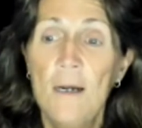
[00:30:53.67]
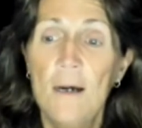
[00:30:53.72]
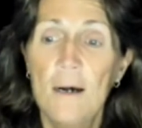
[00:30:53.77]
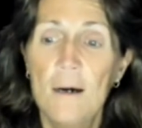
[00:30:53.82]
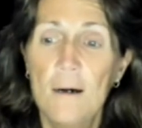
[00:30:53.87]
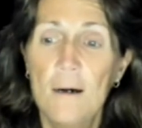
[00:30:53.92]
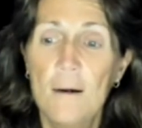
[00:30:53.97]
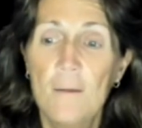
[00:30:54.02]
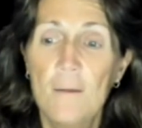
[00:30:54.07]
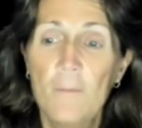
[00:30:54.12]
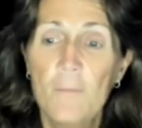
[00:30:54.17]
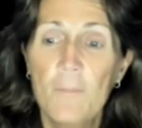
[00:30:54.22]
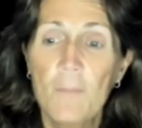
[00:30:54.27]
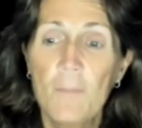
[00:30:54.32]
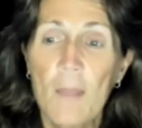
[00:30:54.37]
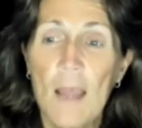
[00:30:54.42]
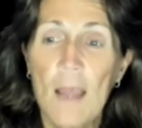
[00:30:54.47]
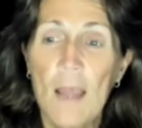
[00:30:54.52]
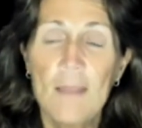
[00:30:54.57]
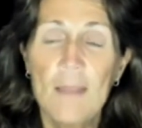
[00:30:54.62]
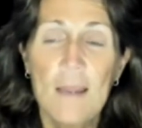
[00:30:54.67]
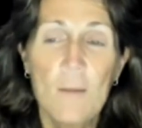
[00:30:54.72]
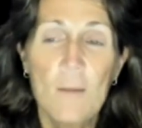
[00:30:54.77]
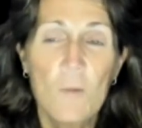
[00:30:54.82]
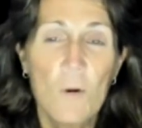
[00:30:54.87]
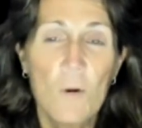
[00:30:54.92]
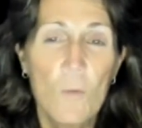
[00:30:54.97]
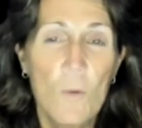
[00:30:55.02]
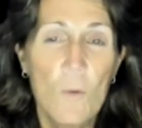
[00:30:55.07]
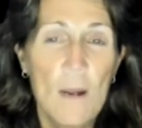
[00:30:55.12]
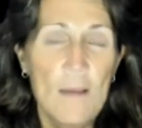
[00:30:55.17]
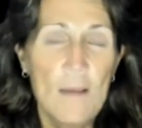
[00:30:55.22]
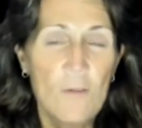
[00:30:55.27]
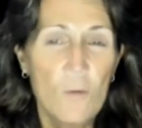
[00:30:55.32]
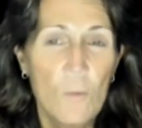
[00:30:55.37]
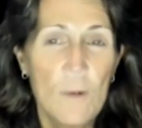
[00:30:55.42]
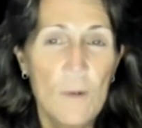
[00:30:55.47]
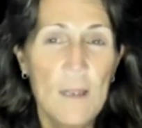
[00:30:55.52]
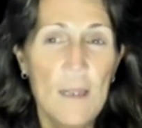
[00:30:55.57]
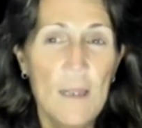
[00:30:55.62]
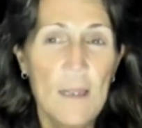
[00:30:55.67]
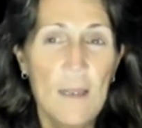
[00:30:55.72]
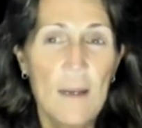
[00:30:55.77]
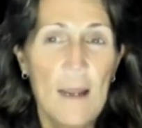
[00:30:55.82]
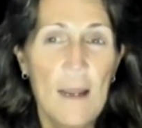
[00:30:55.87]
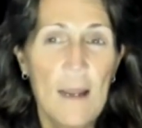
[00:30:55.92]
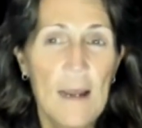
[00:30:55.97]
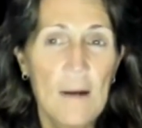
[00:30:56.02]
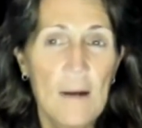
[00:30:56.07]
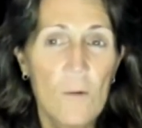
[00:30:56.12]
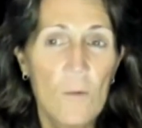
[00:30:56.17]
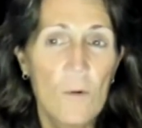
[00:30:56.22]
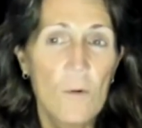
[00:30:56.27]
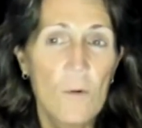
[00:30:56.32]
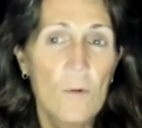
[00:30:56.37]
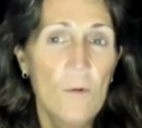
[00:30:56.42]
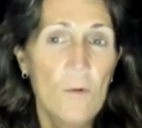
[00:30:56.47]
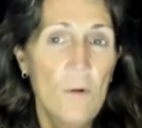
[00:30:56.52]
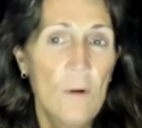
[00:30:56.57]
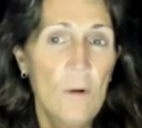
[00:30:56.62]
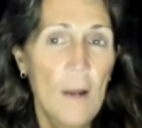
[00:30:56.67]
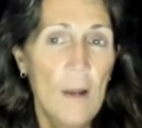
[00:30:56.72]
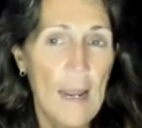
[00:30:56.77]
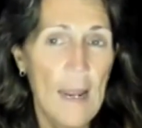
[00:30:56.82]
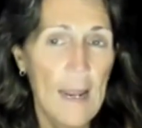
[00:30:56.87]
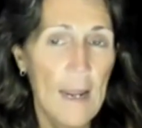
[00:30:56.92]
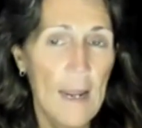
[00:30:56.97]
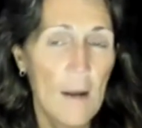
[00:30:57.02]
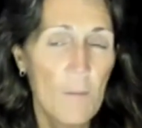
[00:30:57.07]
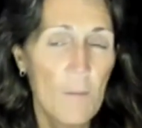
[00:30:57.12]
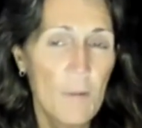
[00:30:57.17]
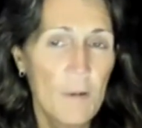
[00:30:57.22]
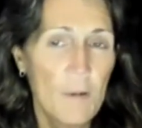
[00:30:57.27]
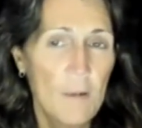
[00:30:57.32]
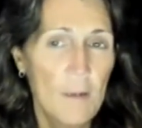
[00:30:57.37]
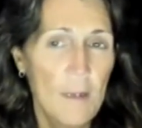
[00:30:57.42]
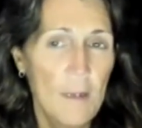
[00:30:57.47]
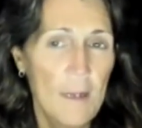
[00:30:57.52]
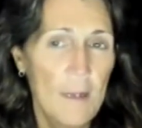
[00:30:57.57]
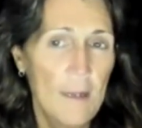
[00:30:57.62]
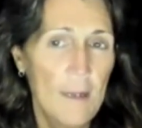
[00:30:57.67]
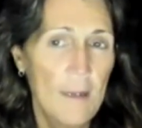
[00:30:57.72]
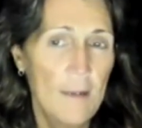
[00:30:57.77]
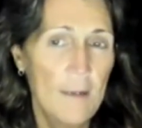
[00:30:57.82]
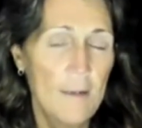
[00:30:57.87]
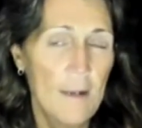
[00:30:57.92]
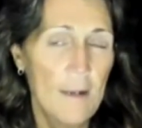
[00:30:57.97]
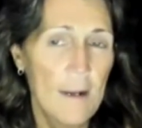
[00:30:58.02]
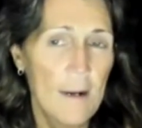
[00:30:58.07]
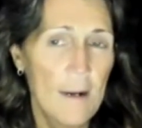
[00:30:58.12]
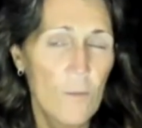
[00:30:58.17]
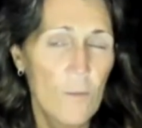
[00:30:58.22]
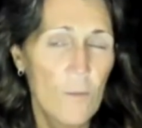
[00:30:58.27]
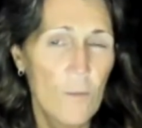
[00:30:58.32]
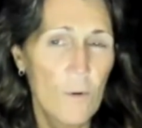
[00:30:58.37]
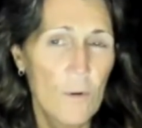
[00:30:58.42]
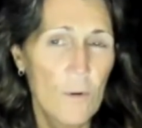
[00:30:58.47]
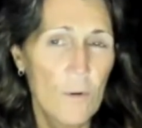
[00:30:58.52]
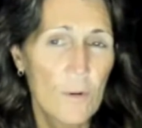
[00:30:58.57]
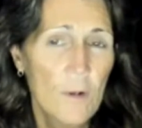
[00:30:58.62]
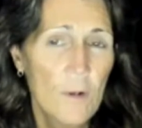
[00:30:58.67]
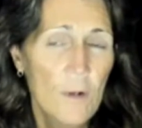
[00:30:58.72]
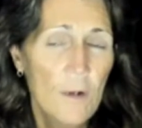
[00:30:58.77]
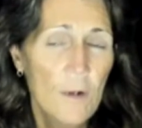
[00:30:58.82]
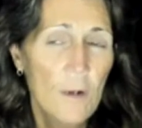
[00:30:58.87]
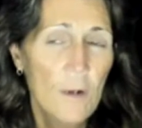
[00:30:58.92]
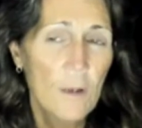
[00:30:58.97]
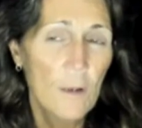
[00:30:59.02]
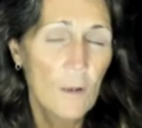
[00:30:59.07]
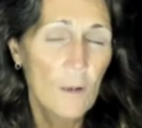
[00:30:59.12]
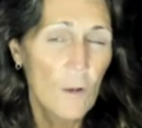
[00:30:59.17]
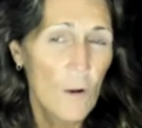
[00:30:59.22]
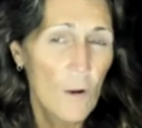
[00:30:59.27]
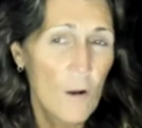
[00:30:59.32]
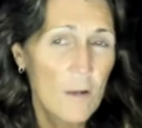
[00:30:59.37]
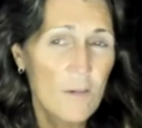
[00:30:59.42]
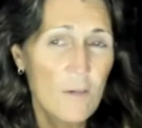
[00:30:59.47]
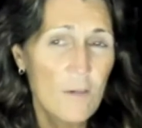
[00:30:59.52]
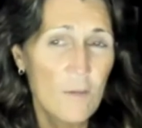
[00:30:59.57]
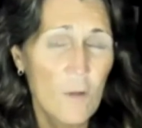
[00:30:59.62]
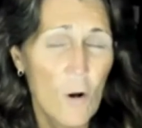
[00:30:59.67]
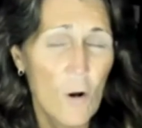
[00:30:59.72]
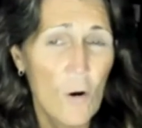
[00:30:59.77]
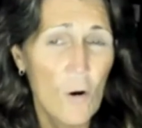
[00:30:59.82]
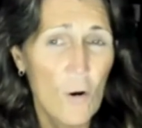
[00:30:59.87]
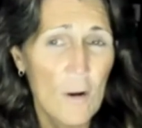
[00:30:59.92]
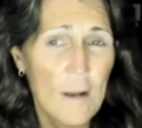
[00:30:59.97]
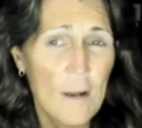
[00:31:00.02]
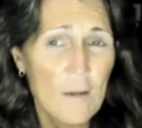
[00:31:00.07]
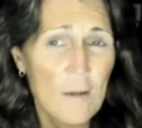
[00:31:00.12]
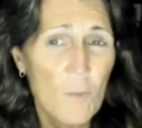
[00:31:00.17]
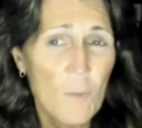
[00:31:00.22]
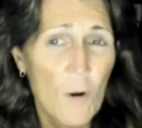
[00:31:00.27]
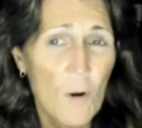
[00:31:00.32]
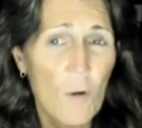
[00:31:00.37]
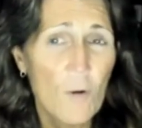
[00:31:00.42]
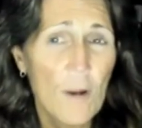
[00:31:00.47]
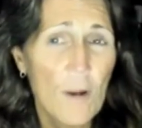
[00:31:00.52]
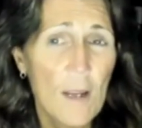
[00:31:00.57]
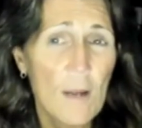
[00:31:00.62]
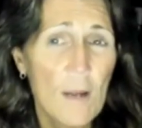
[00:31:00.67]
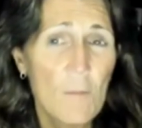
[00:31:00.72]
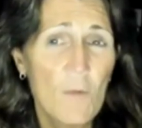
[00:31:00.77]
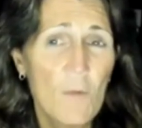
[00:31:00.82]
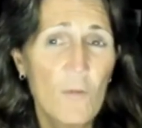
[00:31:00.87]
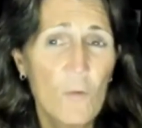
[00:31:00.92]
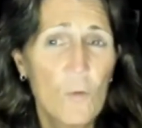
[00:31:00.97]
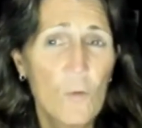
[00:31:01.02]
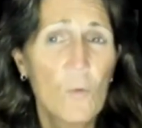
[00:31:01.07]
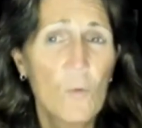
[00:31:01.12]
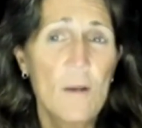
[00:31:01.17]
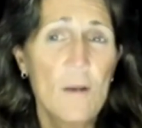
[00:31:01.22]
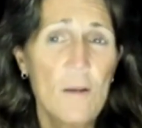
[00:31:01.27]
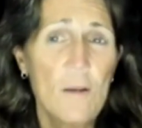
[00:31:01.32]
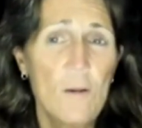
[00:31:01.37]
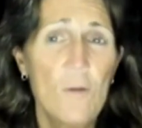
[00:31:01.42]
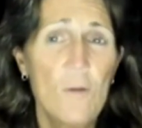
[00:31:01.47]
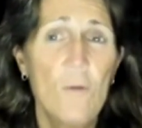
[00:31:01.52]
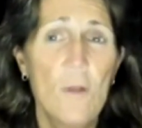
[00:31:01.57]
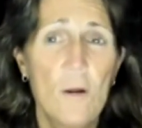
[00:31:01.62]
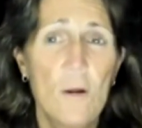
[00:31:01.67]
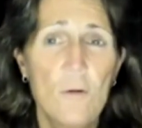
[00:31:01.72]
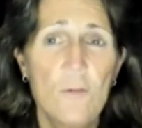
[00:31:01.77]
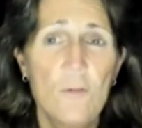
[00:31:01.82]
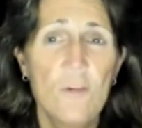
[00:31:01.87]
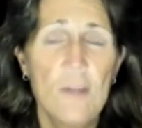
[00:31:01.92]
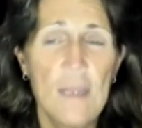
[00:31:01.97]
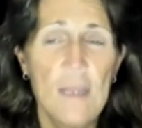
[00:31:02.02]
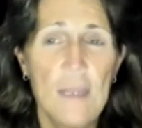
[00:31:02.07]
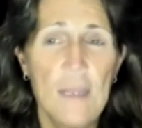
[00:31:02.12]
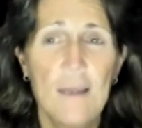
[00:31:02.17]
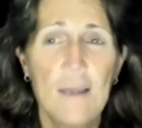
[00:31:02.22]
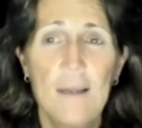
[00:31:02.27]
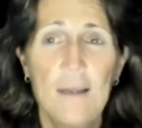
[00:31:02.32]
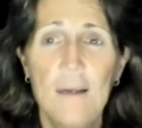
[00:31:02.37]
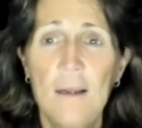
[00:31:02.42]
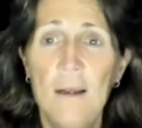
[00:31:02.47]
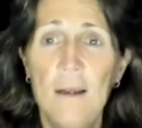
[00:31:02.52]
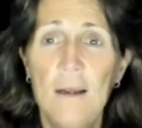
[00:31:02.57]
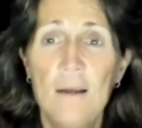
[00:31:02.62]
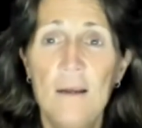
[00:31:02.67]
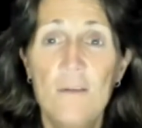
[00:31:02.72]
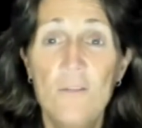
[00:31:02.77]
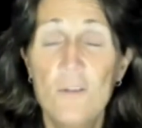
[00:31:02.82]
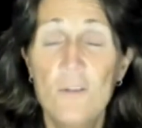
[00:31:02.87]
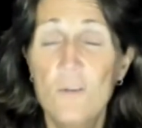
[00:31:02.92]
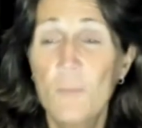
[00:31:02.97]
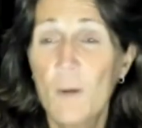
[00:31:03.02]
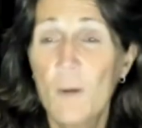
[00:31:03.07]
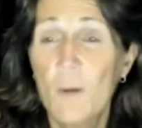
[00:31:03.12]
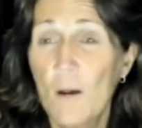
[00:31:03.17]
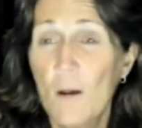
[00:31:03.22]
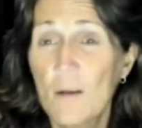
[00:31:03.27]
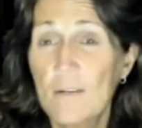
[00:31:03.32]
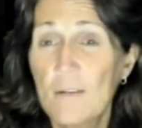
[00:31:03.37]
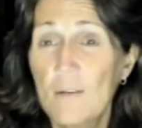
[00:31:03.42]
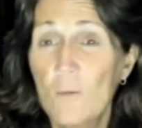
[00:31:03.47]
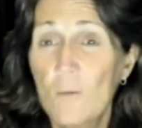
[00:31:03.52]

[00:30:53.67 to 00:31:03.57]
I think I'm going to wait till we get our app and our launch of the RX program before we do those again, just because